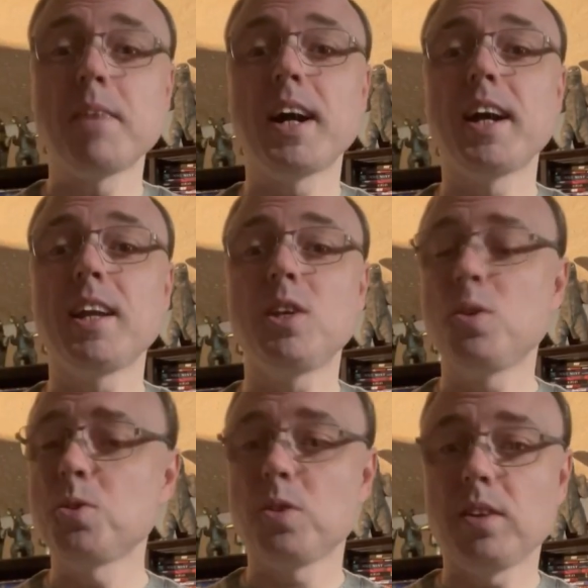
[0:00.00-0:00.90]
My
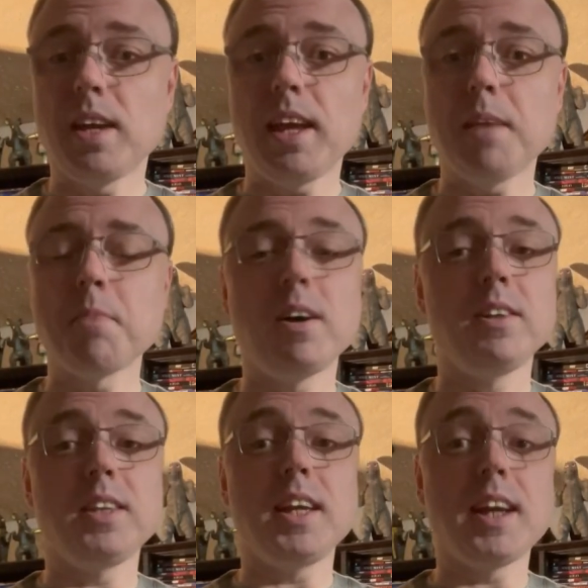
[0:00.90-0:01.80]
username
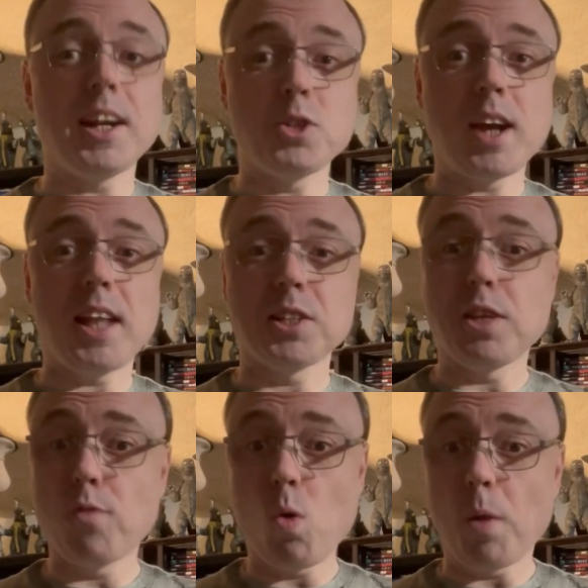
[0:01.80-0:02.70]
on the Kaiju
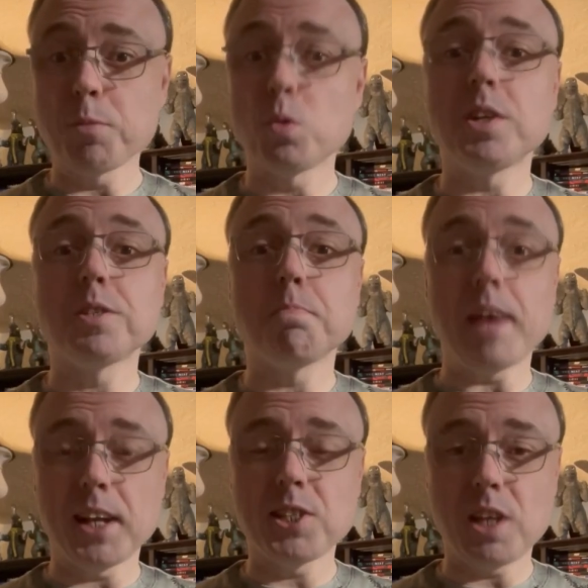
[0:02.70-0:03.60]
Galaxy forums was
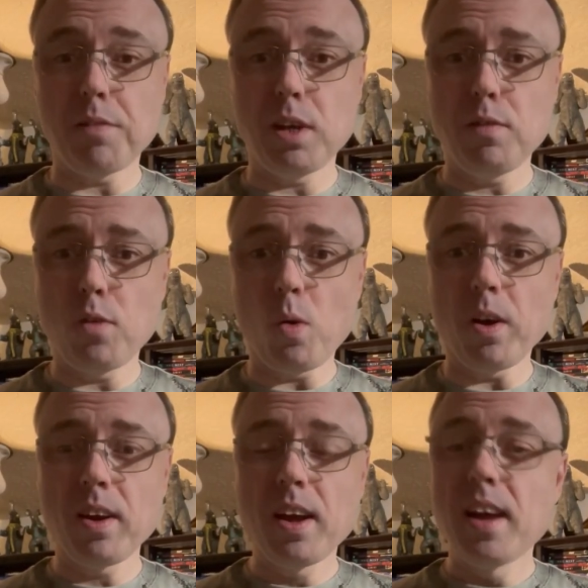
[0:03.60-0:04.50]

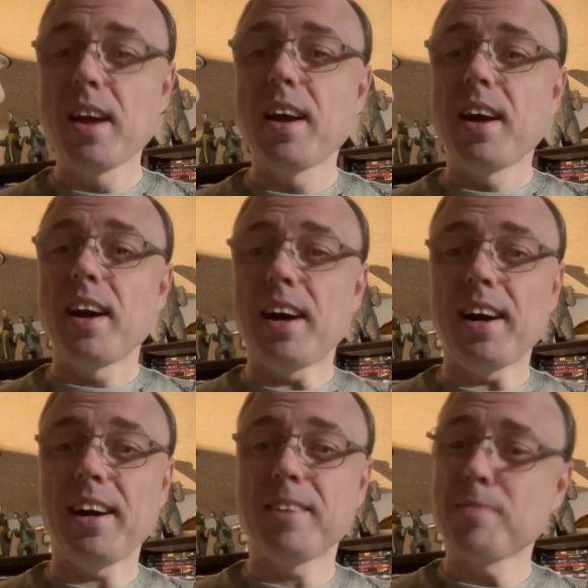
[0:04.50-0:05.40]
Mecha74.
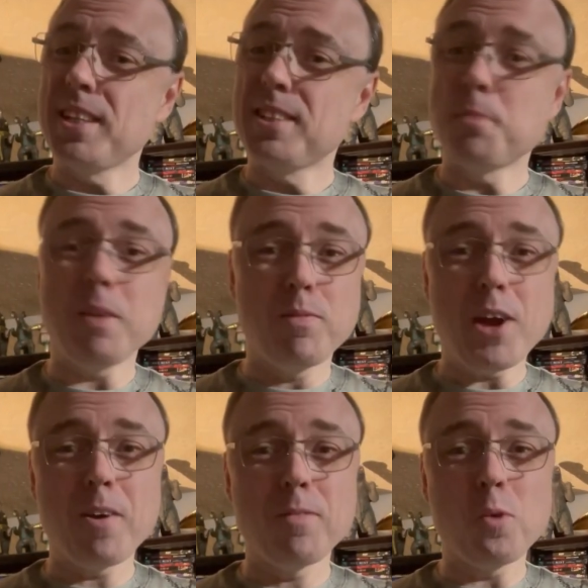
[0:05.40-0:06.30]
To be
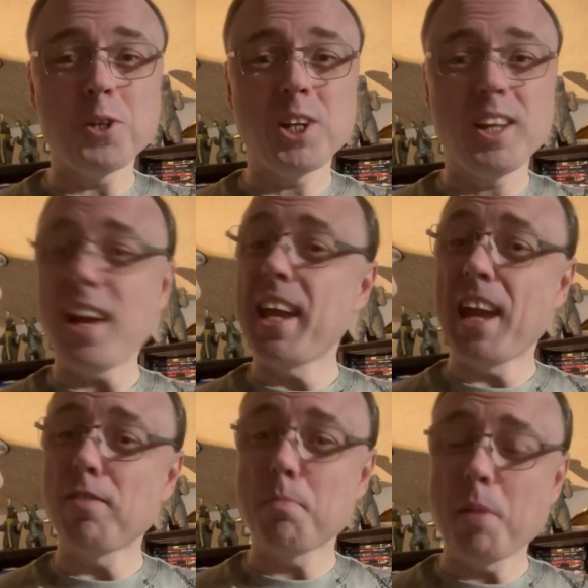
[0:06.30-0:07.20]
fair, unfortunately, I
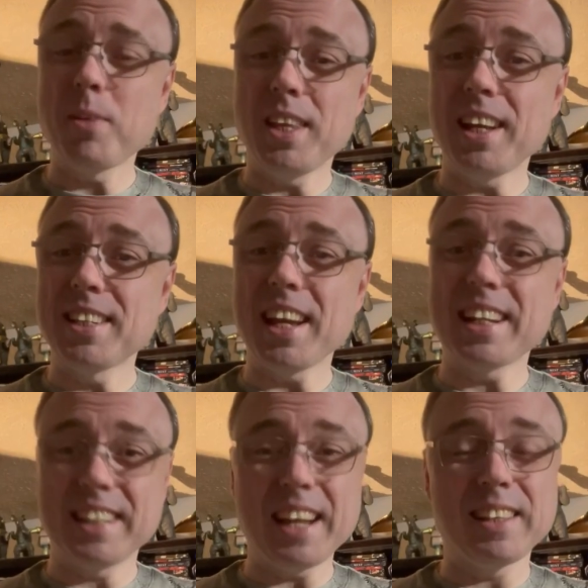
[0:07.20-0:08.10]
can't remember the
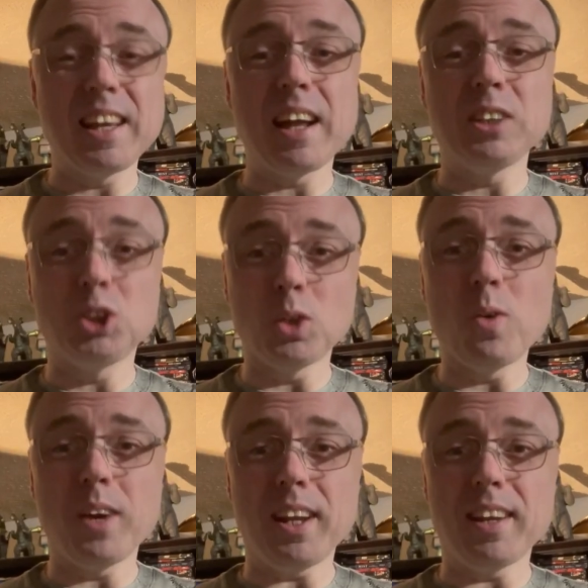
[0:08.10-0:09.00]
exact date that I
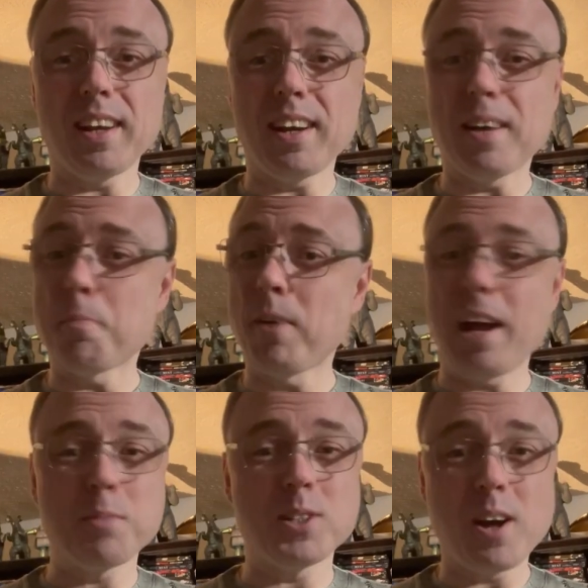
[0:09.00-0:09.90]
joined.
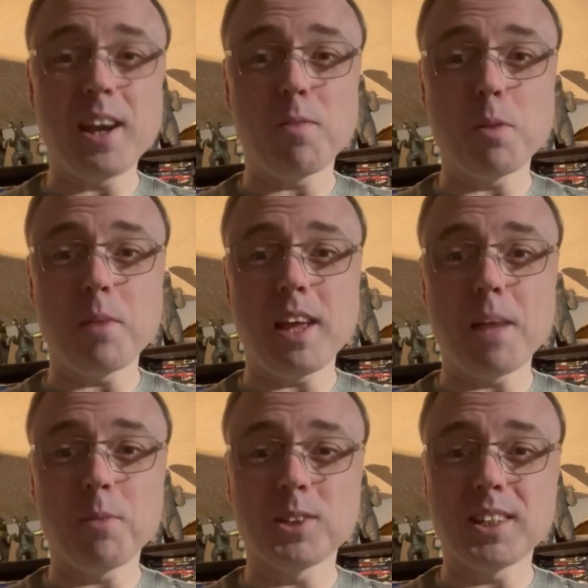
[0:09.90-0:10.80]
Perhaps Donnie would be
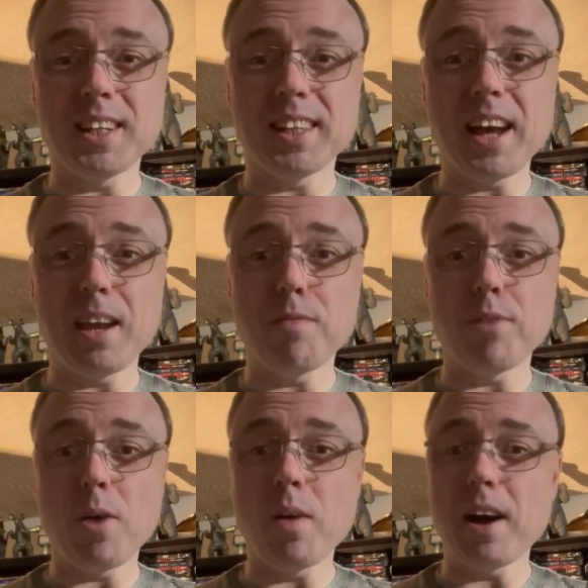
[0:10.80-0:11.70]
able to dig that
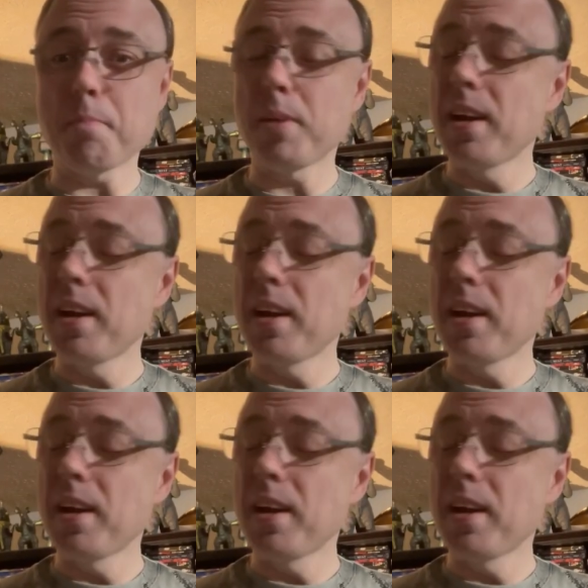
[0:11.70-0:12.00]
info up.